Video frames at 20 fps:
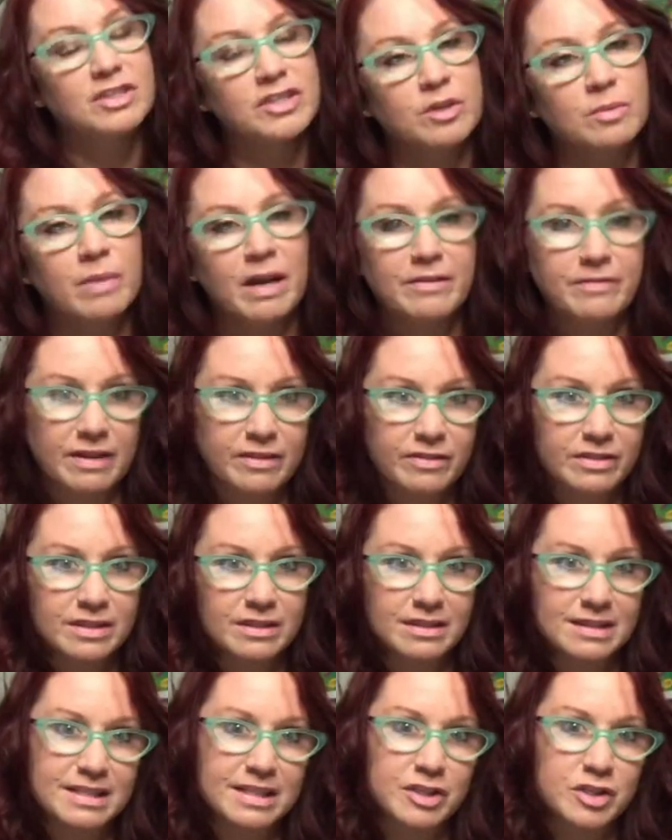So my favorite
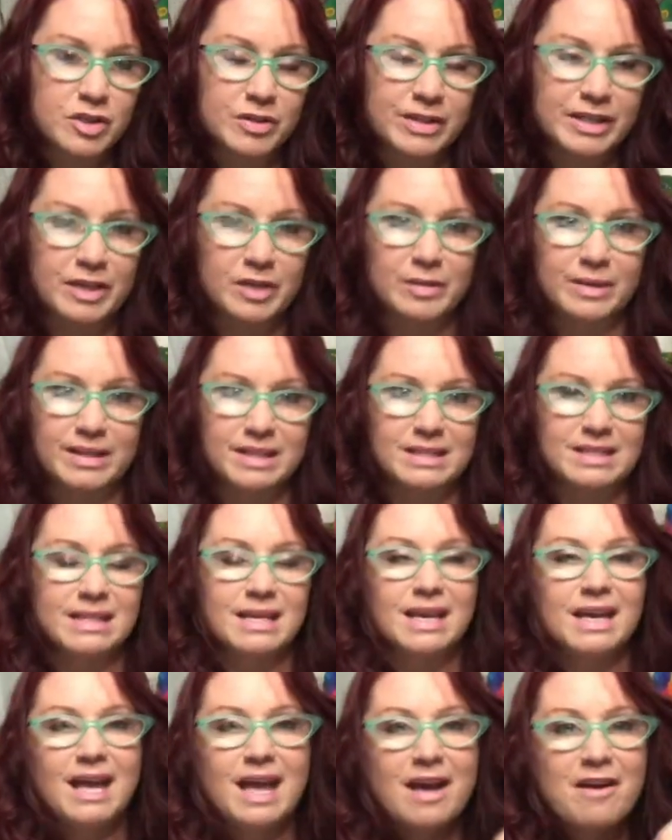holistic trio is
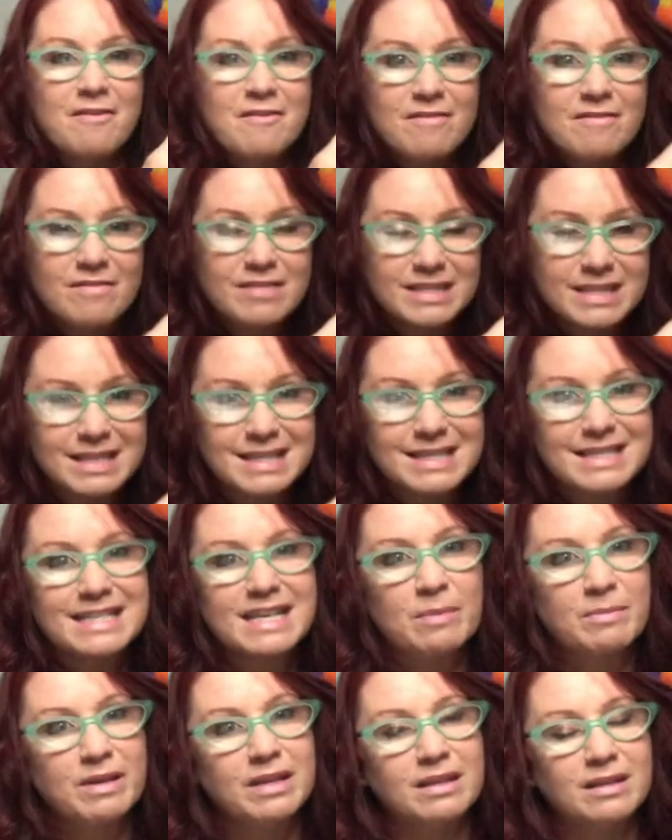
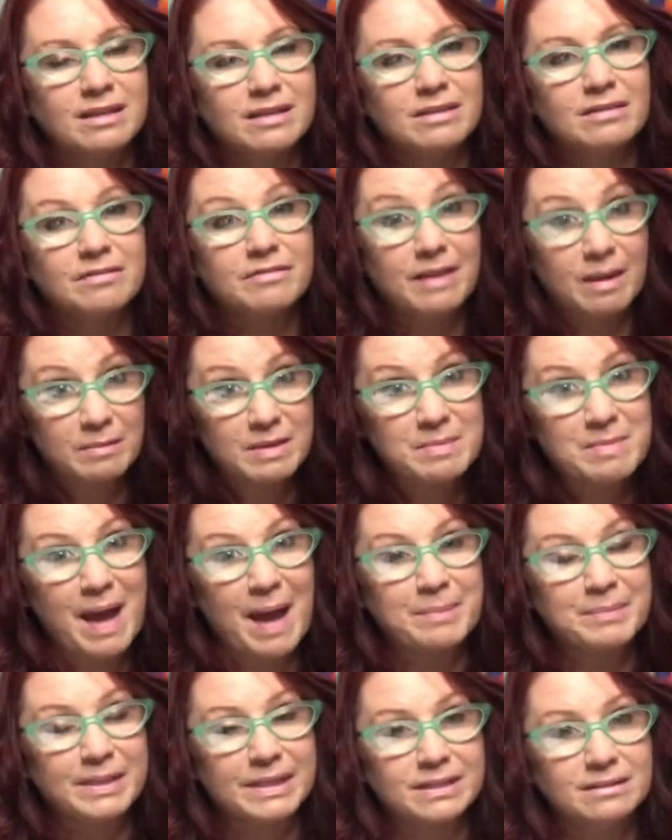systemic family
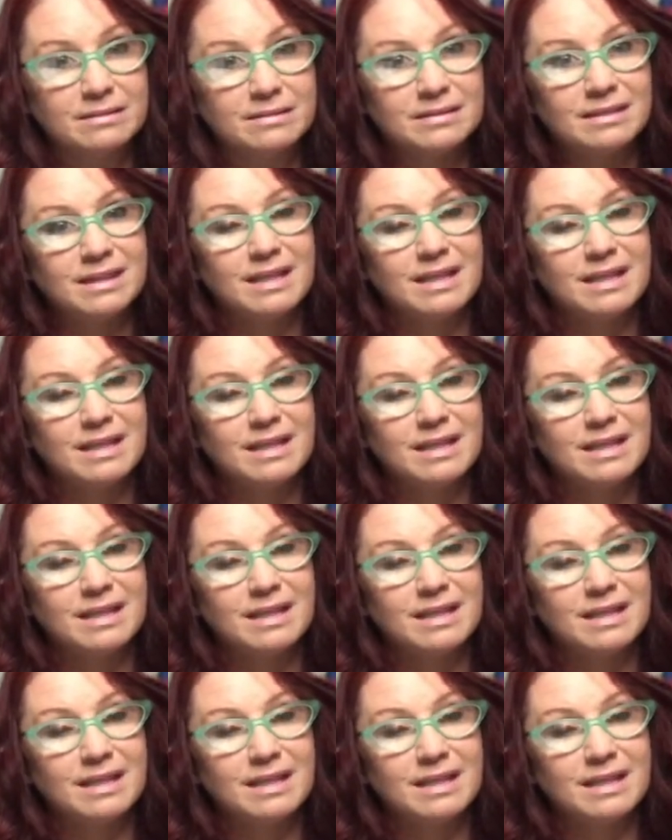mapping,